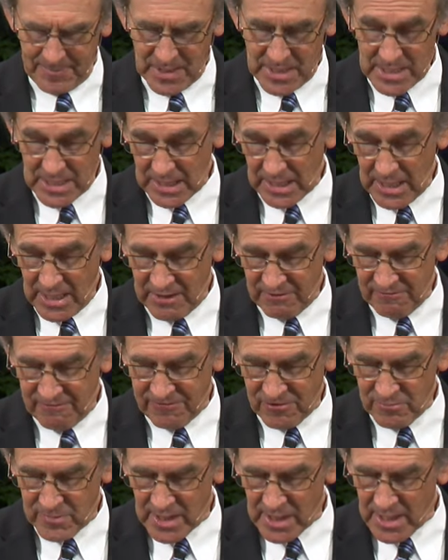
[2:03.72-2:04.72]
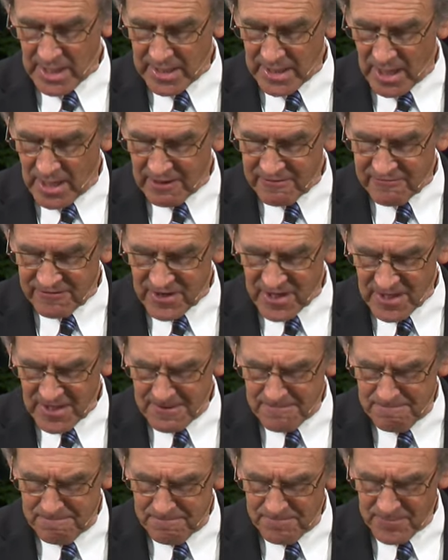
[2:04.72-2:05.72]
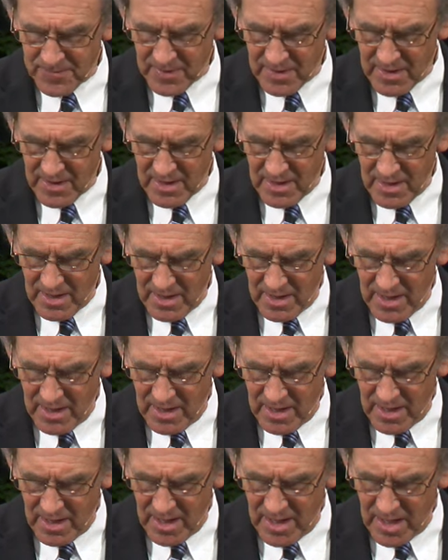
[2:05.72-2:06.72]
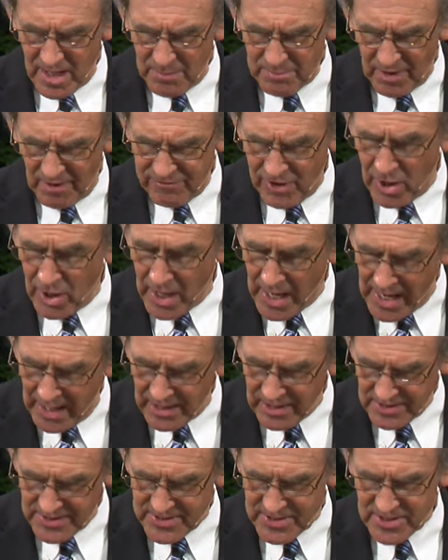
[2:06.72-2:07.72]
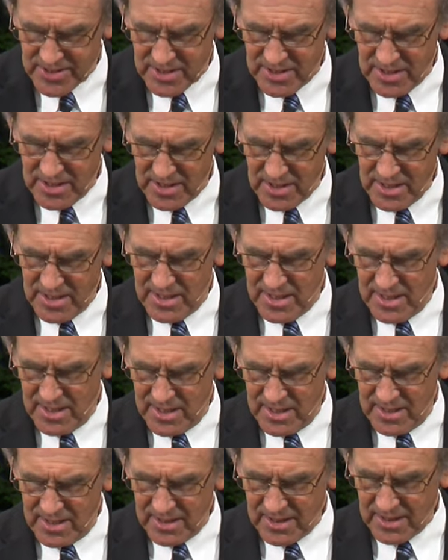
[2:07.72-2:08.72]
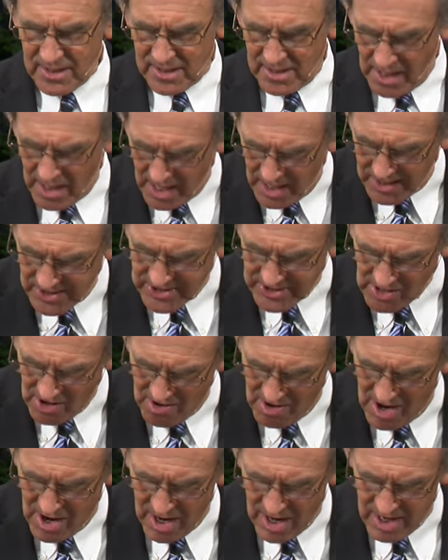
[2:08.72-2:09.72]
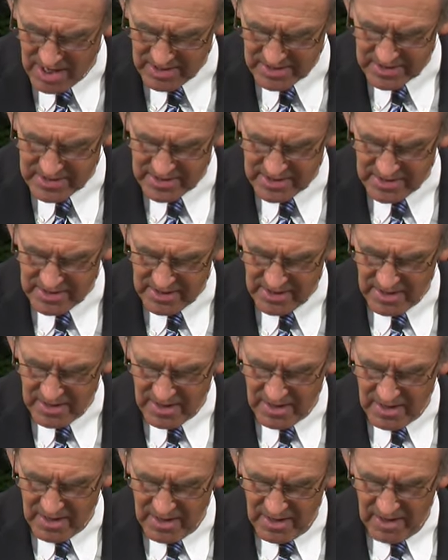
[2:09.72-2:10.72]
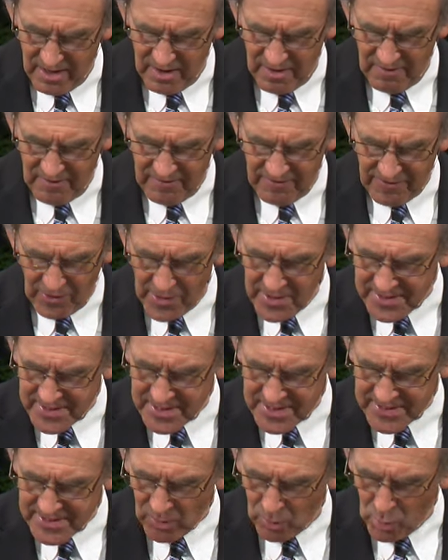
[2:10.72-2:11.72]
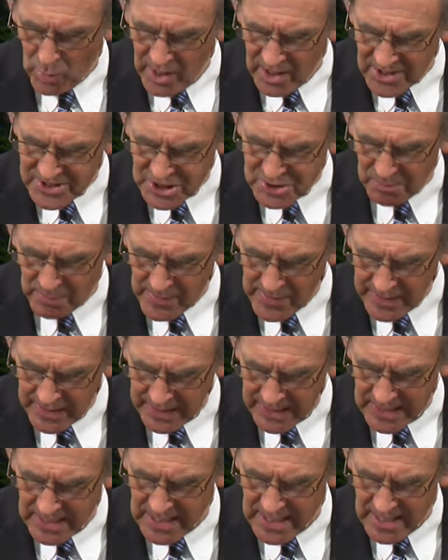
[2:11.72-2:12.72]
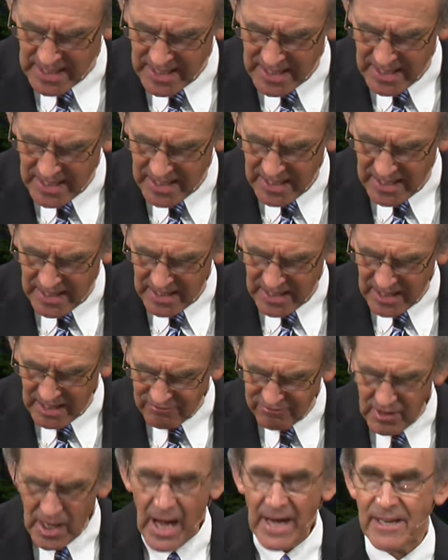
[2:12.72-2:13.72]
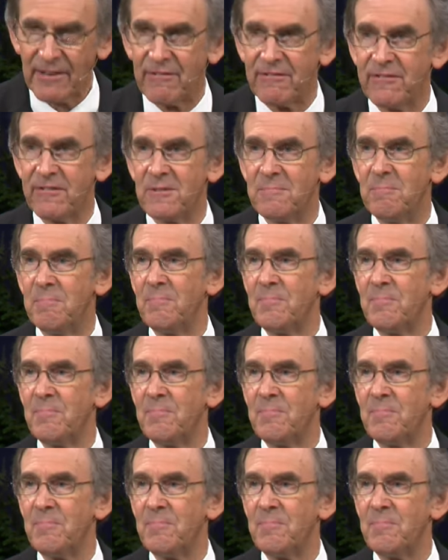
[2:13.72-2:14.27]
And again from the NIV, "Above all else, guard your heart, for it is the wellspring of life."